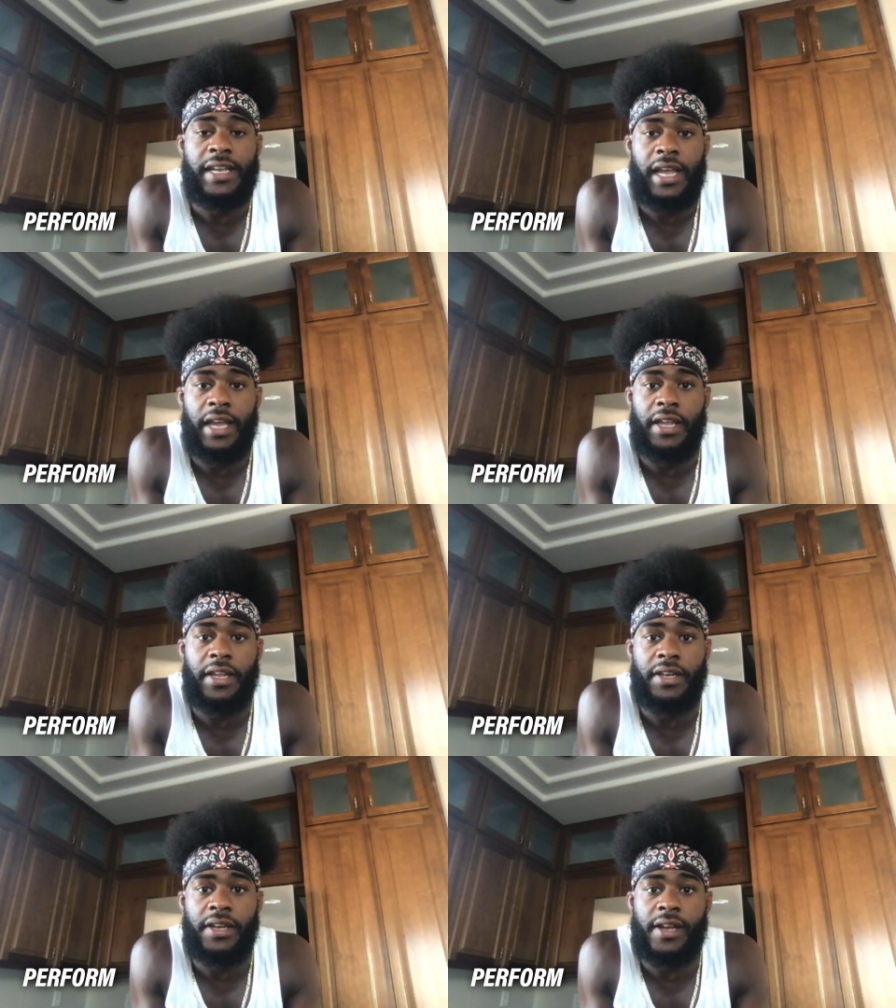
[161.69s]

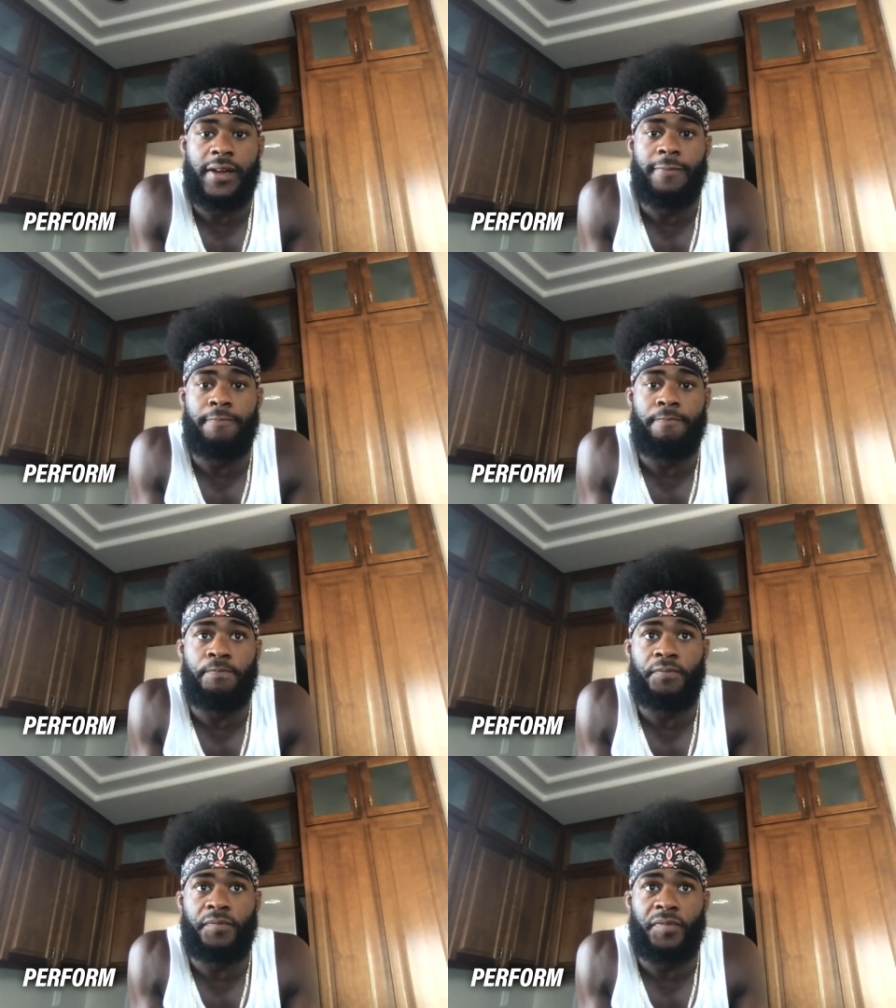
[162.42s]
And
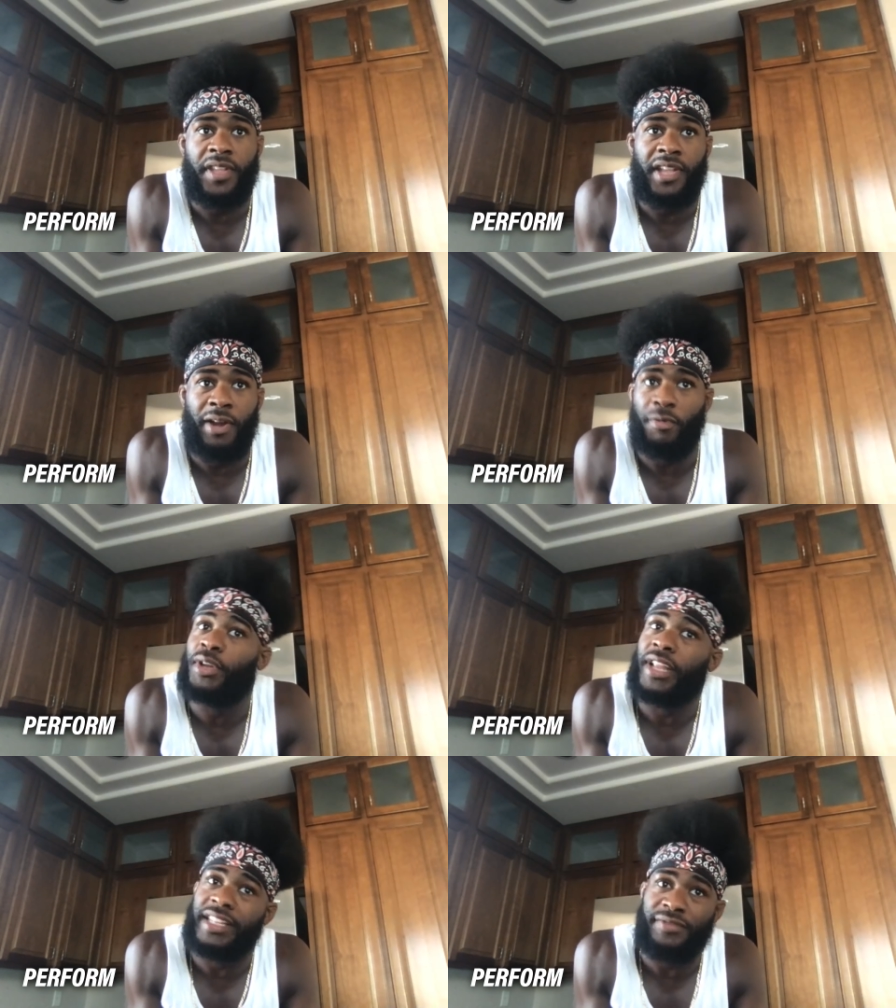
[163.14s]
I
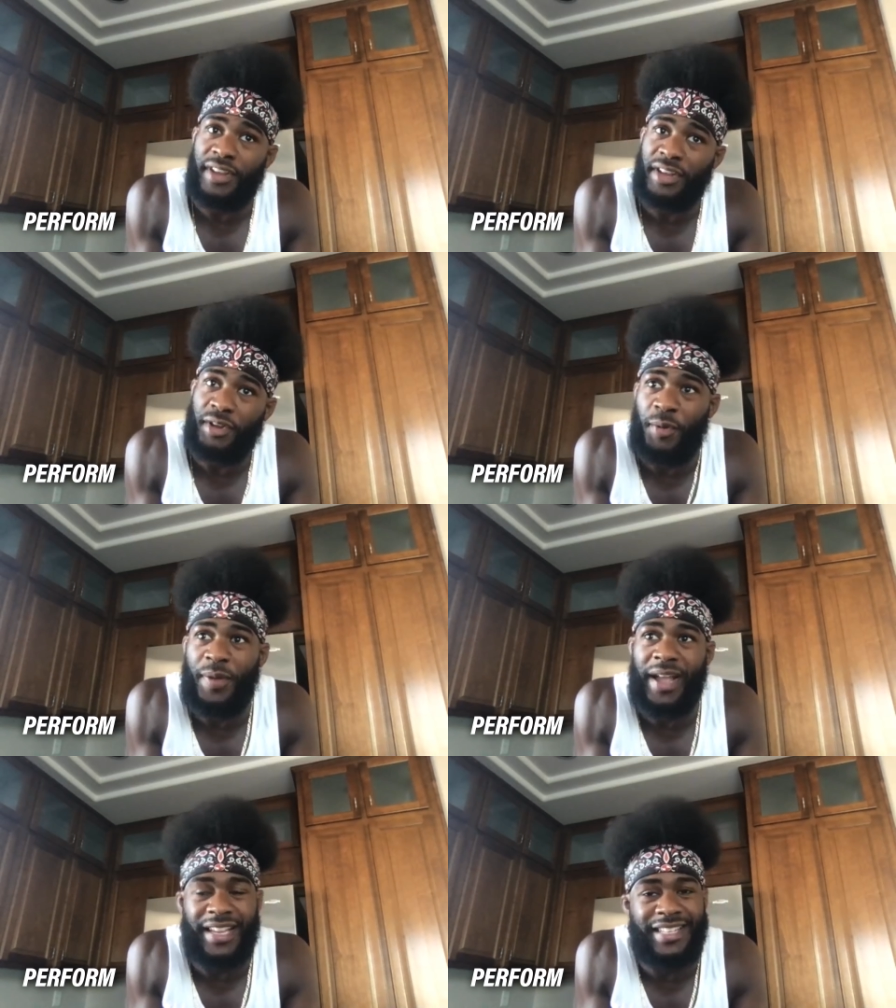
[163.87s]
realized if I could go
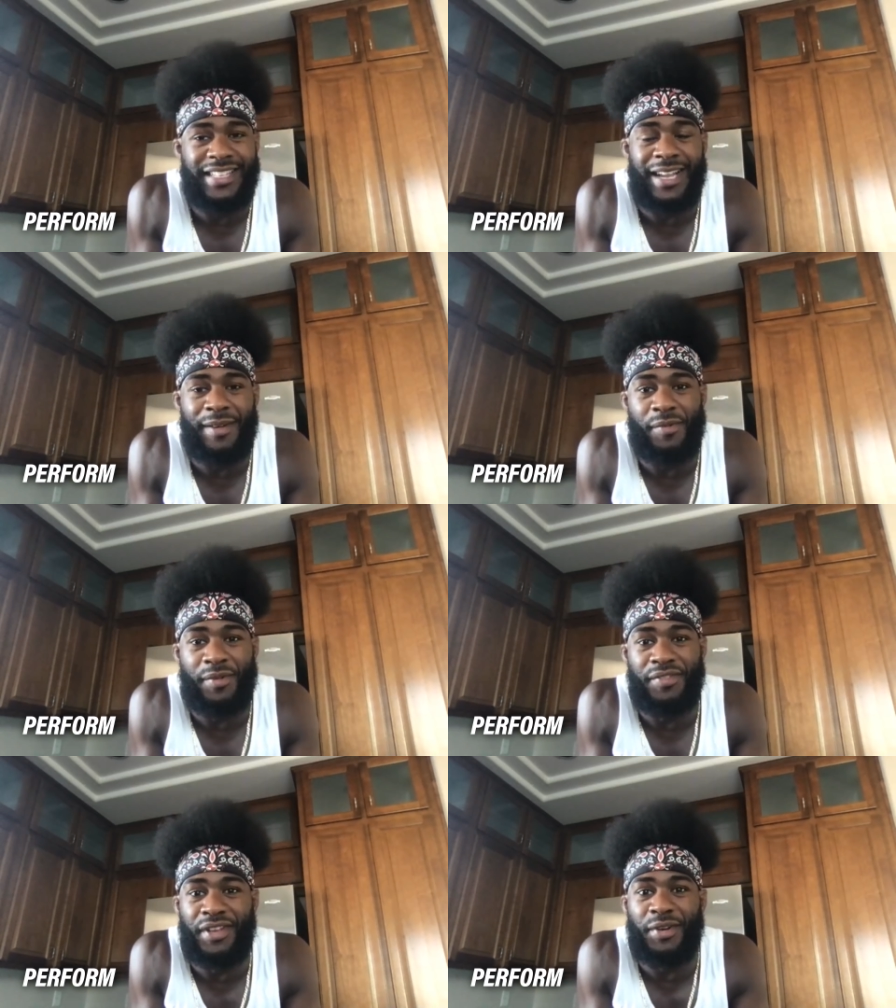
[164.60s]
back in time, I would
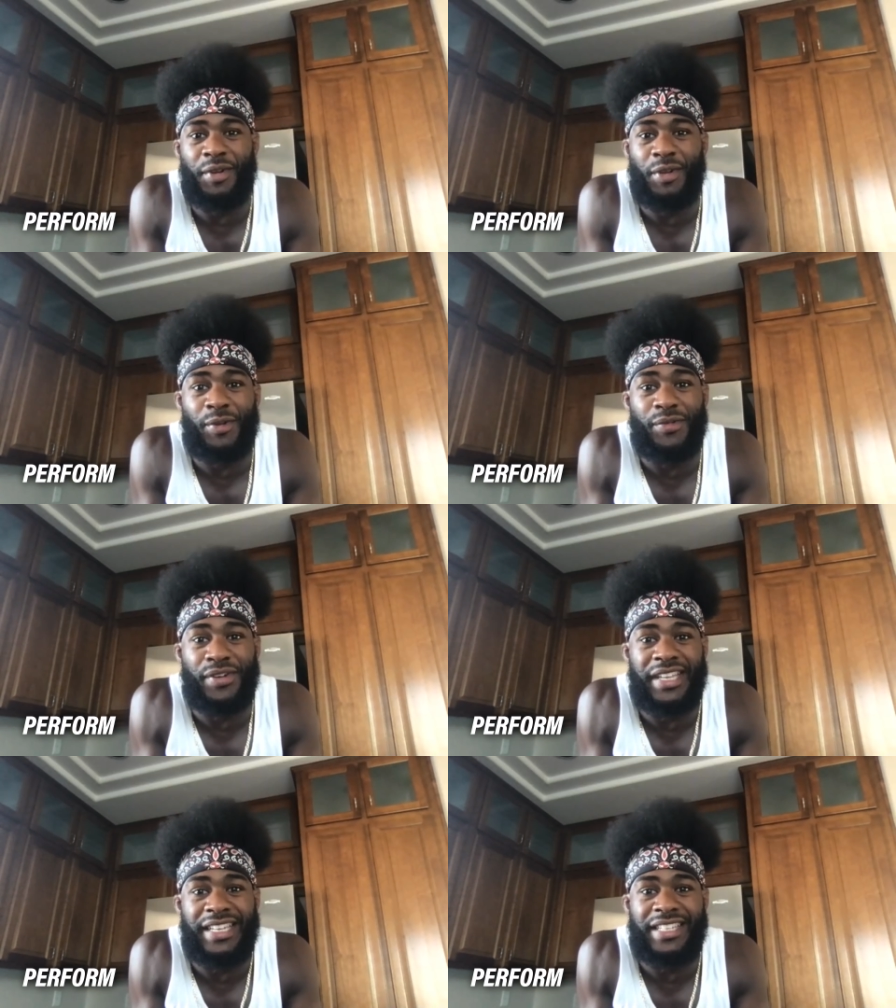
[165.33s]
have done it all over
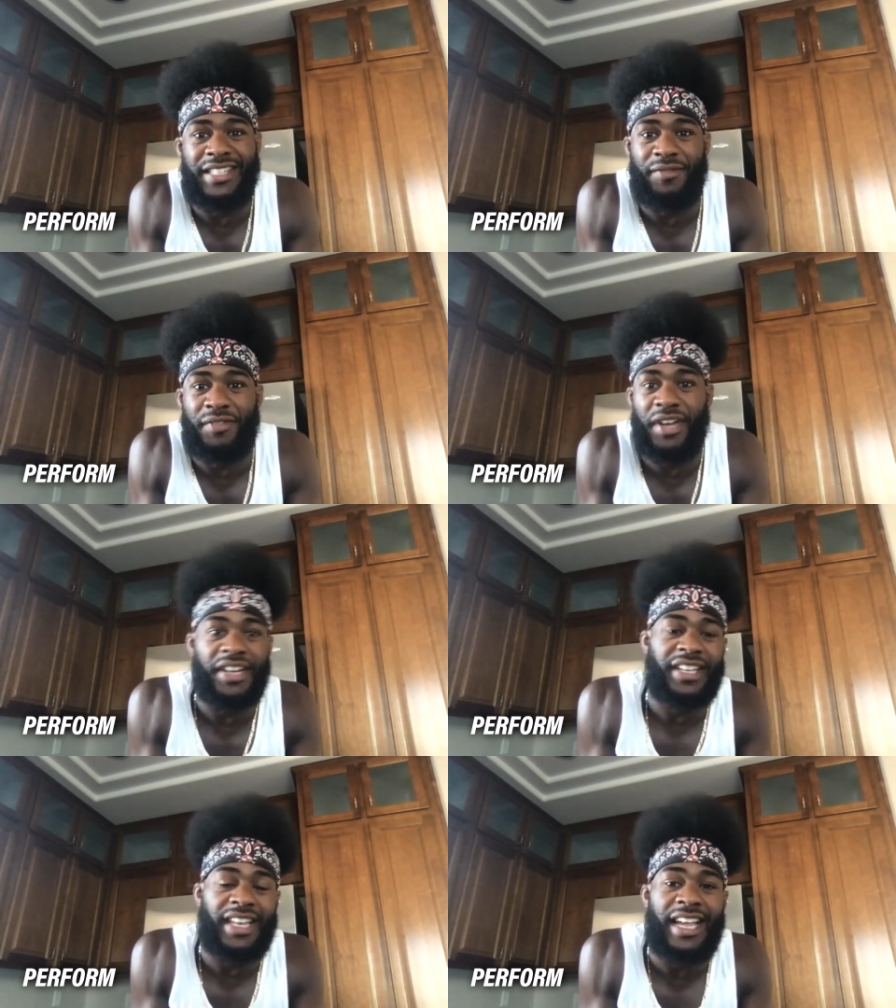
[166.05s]
again instead of
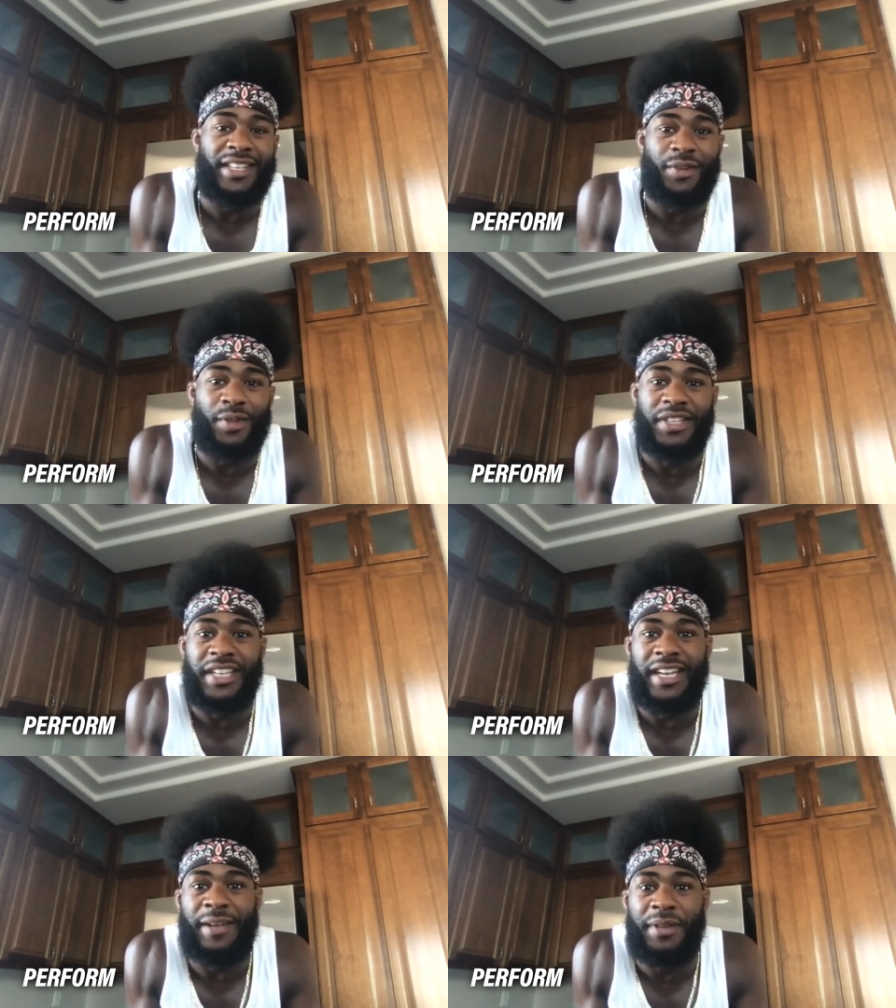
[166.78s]
cutting class all the
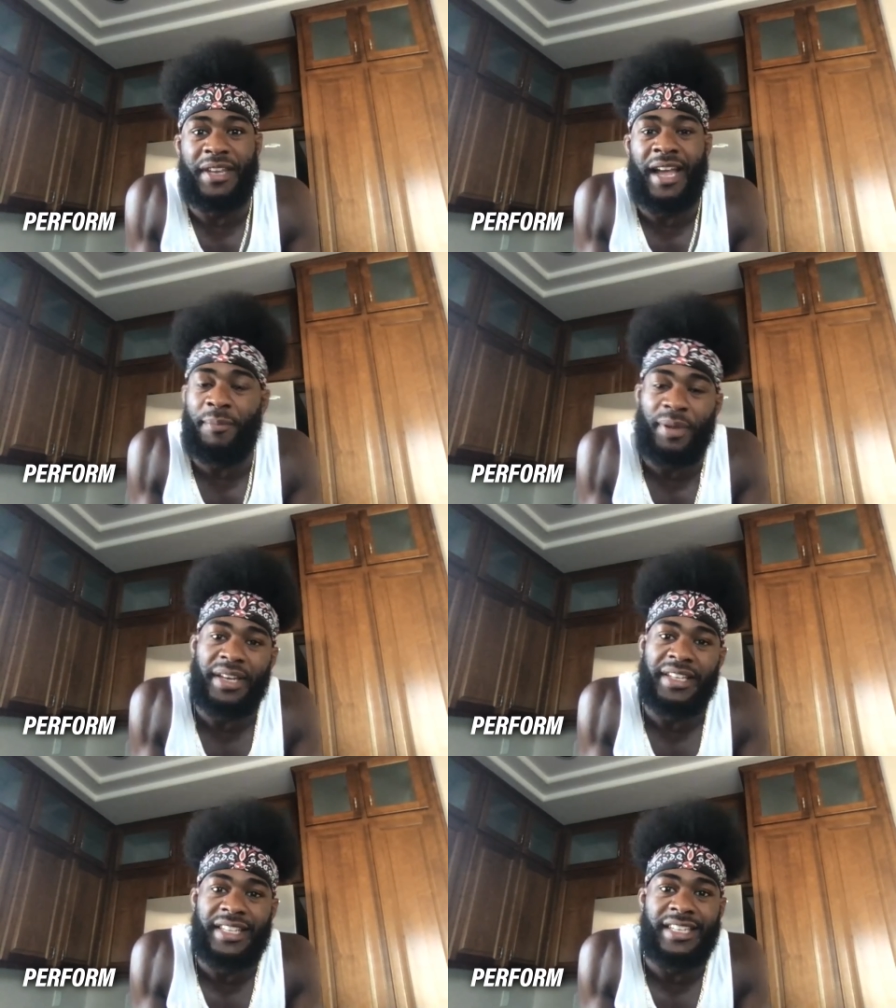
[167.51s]
time and not
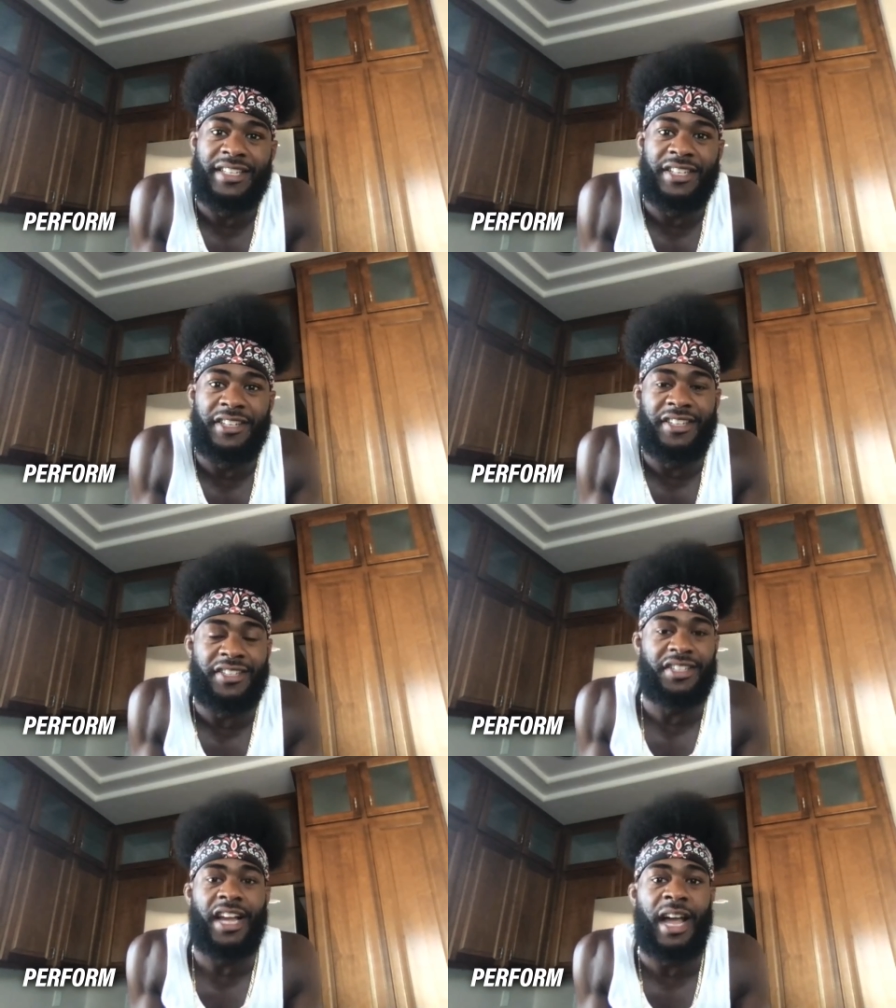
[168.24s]
paying attention and
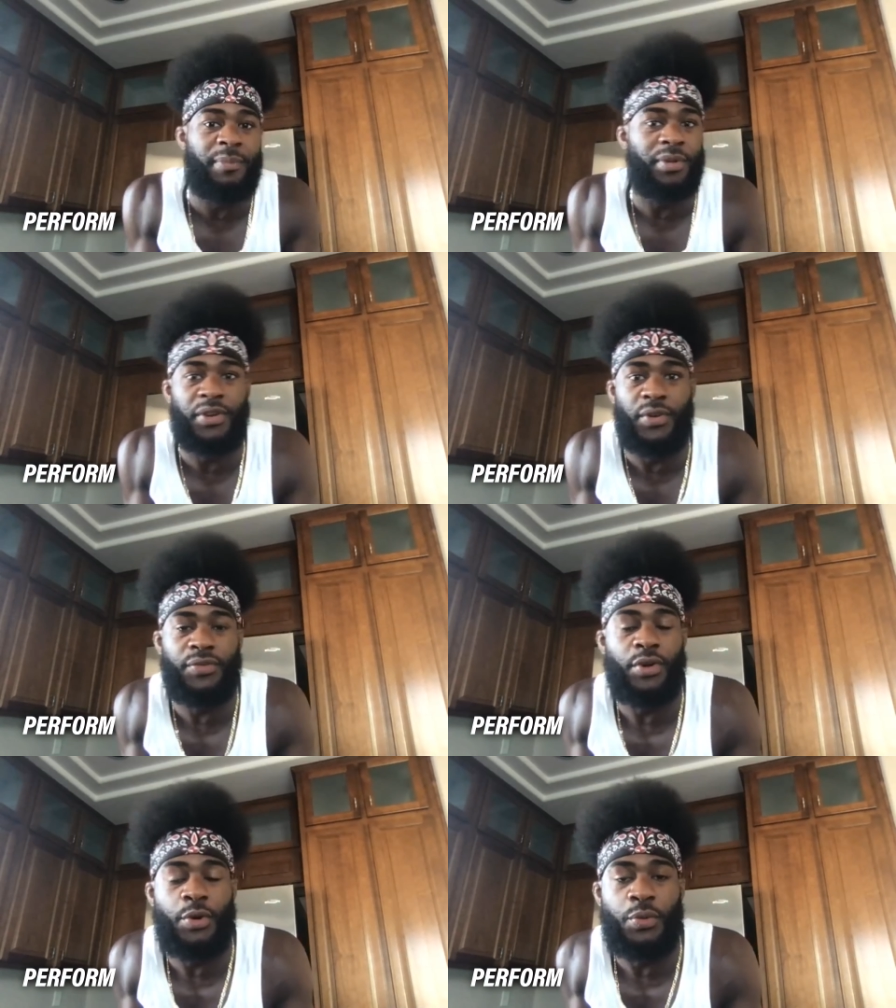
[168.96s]
just copying
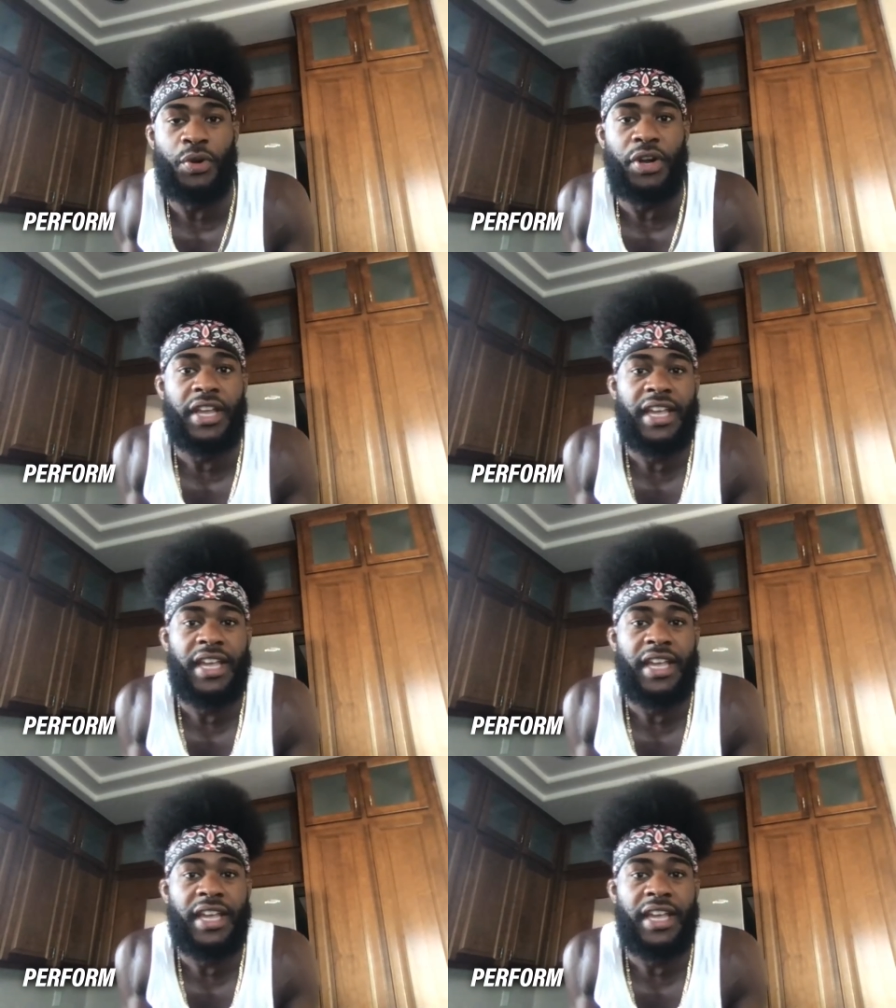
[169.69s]
off of homework.